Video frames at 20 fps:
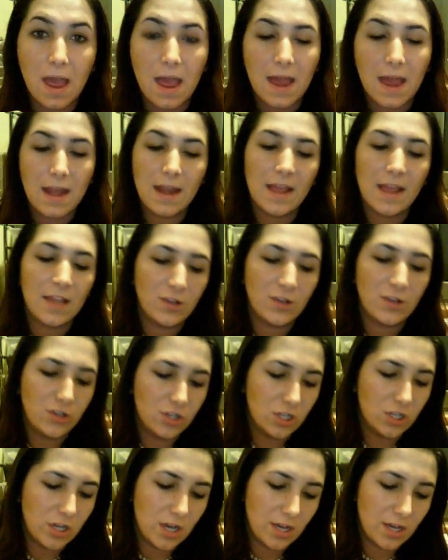And it
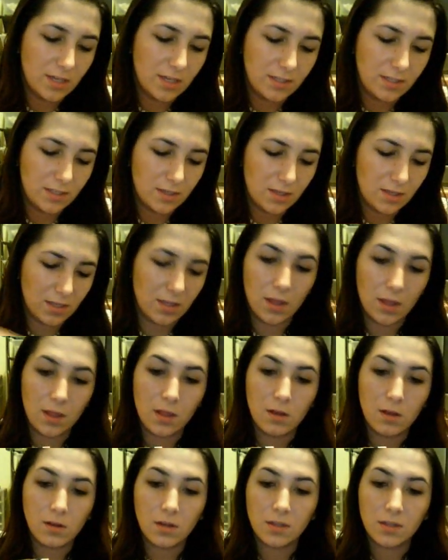just
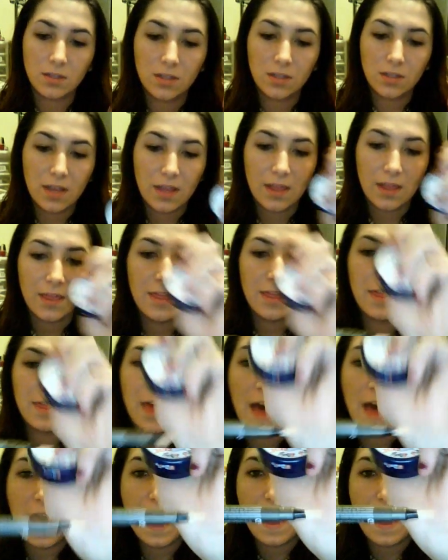looks like
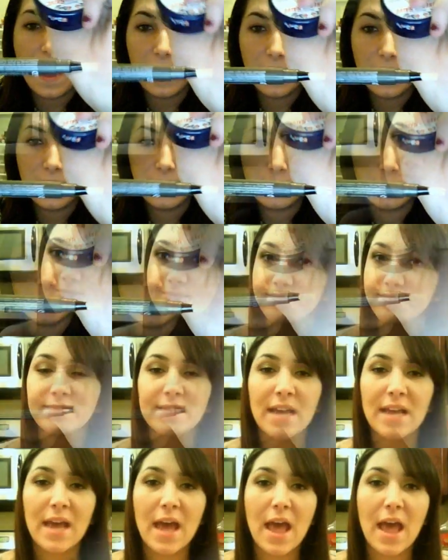that.
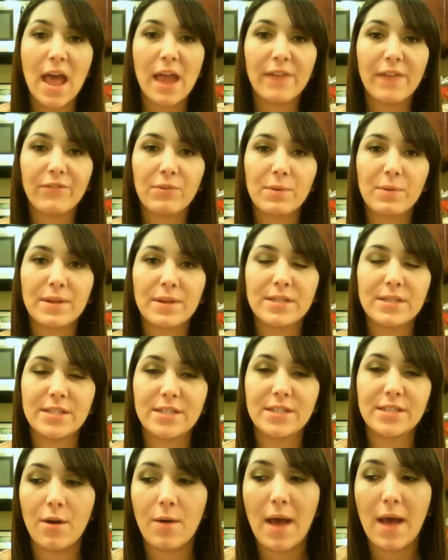Hey everyone,
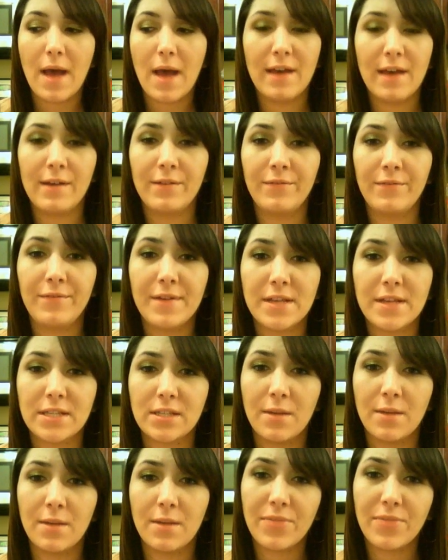so I have
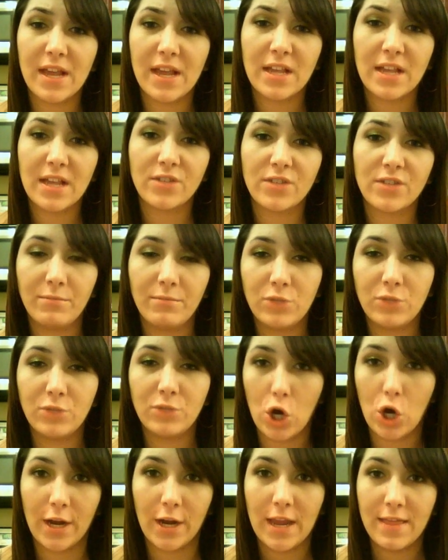some things from
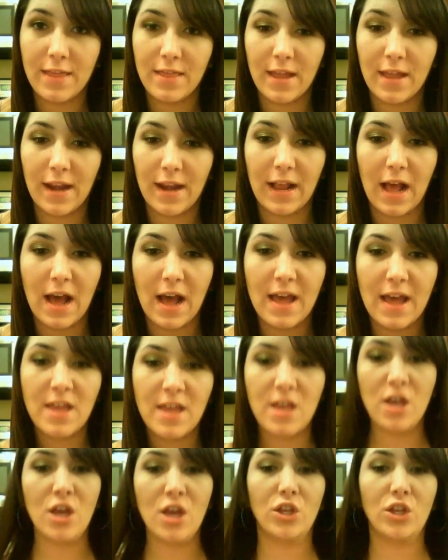Target that I got.
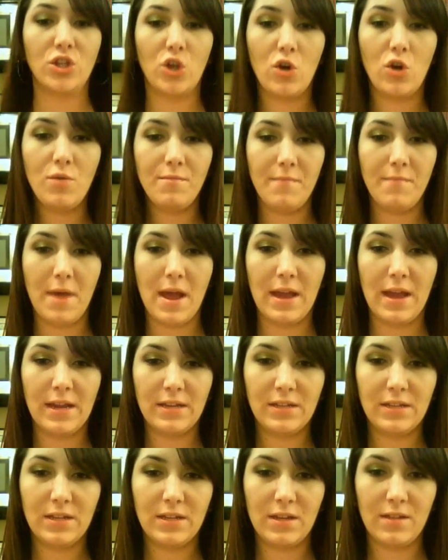Don't
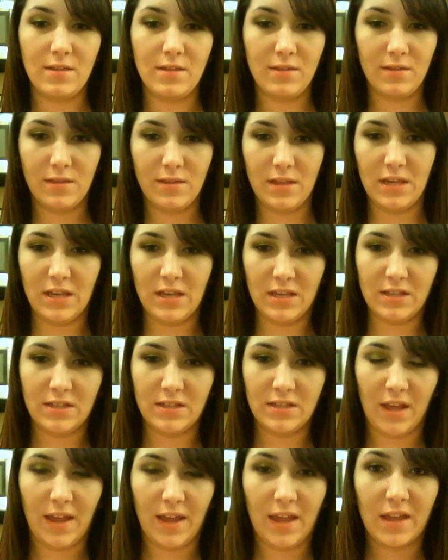mind these
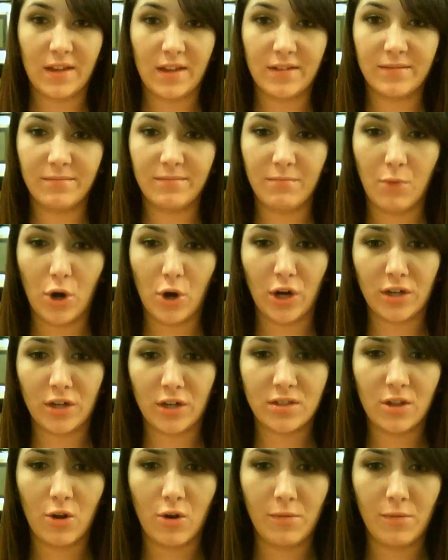like
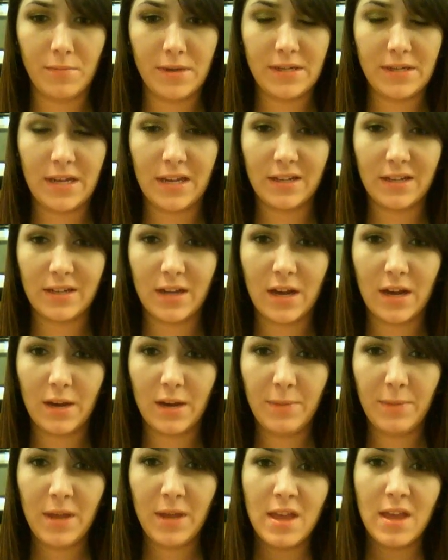marks on my tank
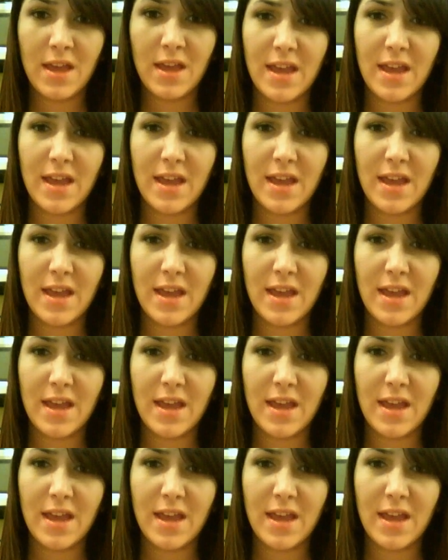top.